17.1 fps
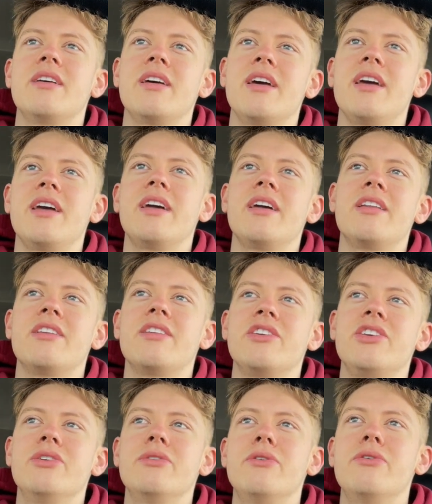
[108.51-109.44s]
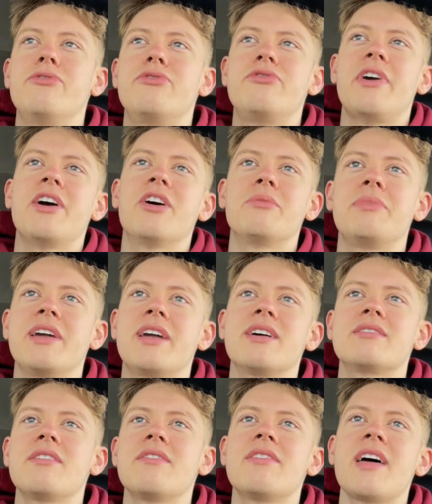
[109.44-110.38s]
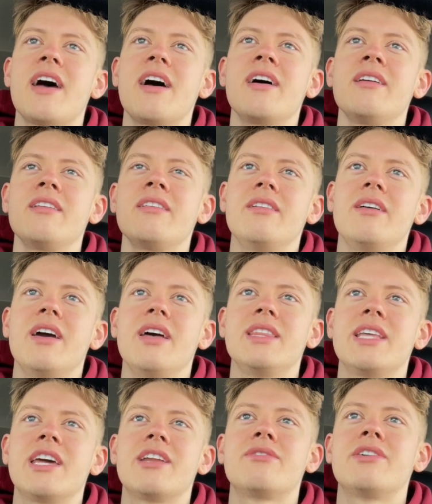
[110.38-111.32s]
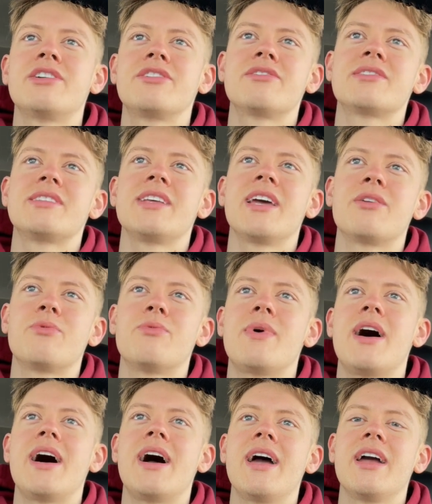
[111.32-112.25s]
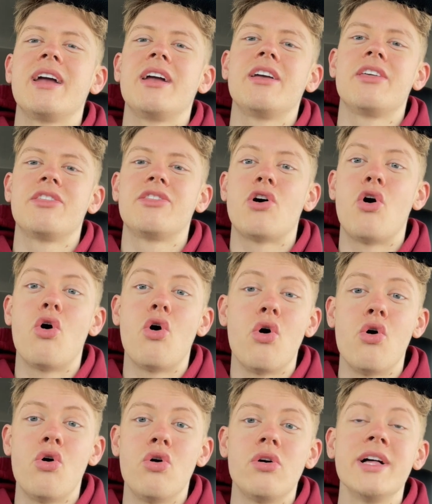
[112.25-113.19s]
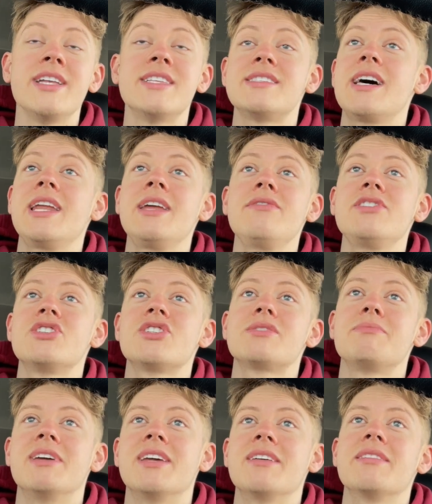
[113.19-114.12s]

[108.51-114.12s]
and you fail because of that, and they don't understand why the whole, it's not even just me.